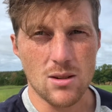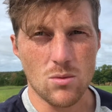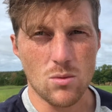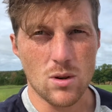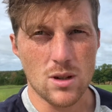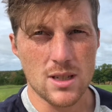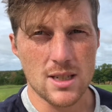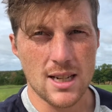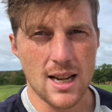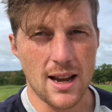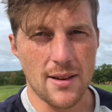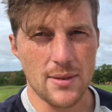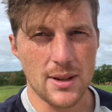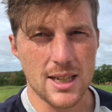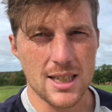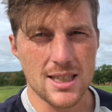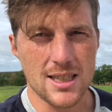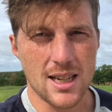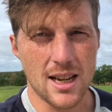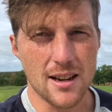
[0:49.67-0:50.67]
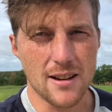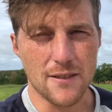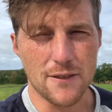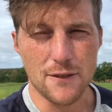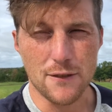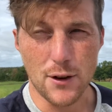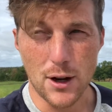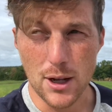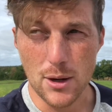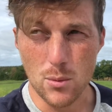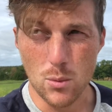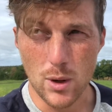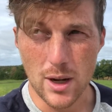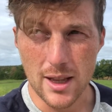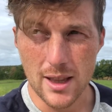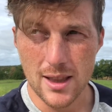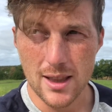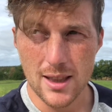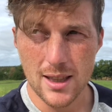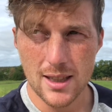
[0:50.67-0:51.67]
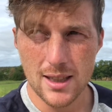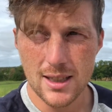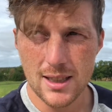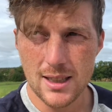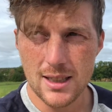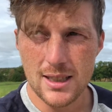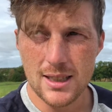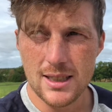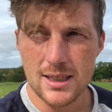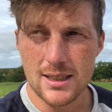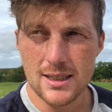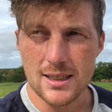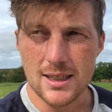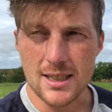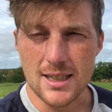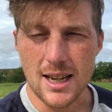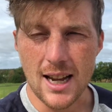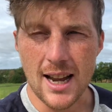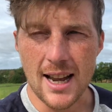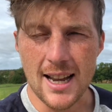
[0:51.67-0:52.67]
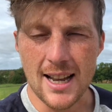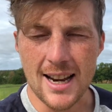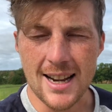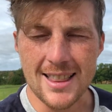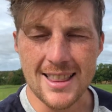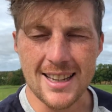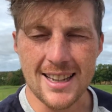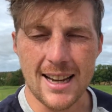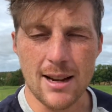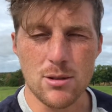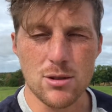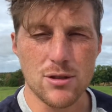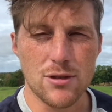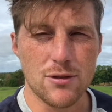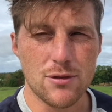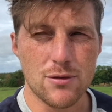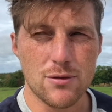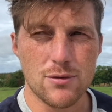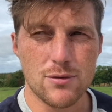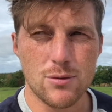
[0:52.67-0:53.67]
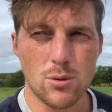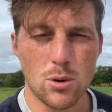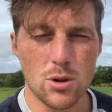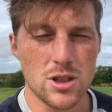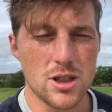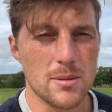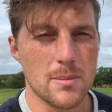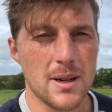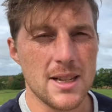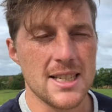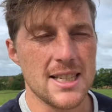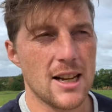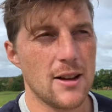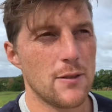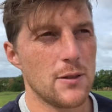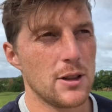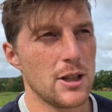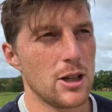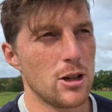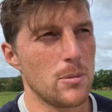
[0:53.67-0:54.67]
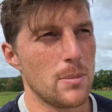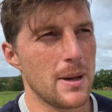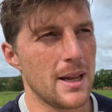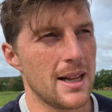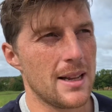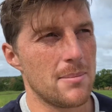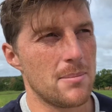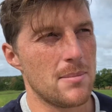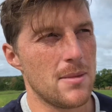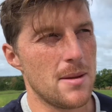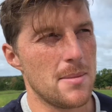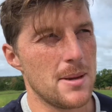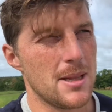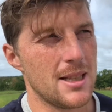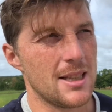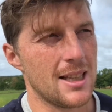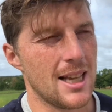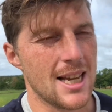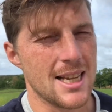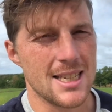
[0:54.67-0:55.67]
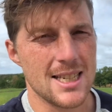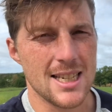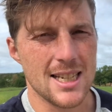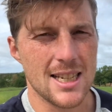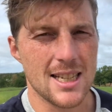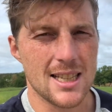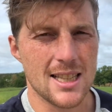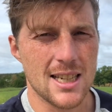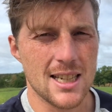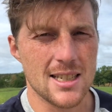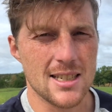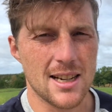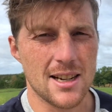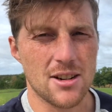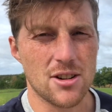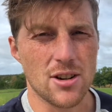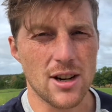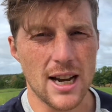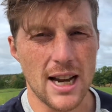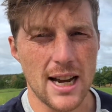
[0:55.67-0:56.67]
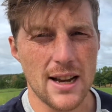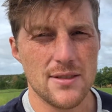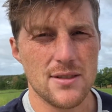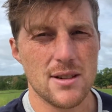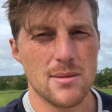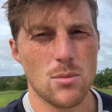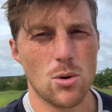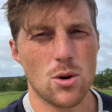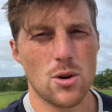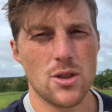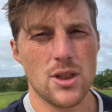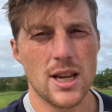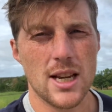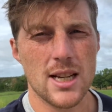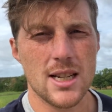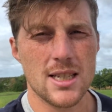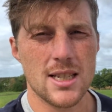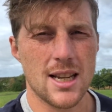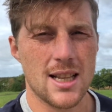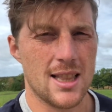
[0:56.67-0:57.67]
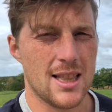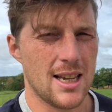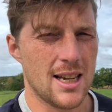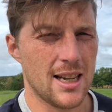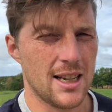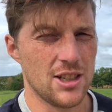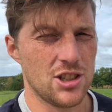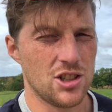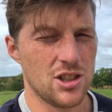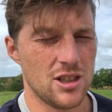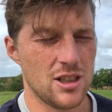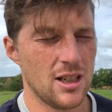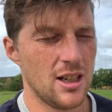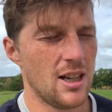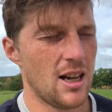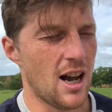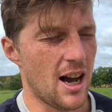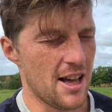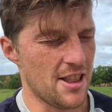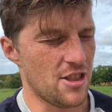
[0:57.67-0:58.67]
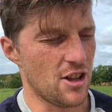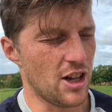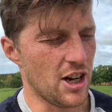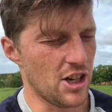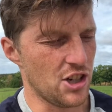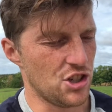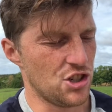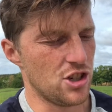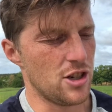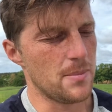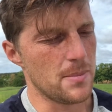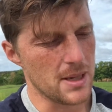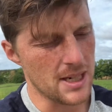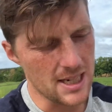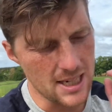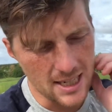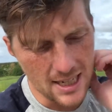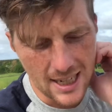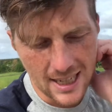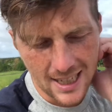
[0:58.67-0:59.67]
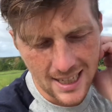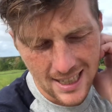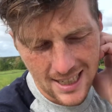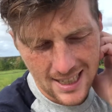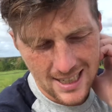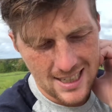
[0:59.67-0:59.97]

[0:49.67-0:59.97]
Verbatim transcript: Wasn't having a ton of fun with the diet. I think I was forcing myself a little bit and maybe less eating things I craved and more things I think I, I thought I should be eating.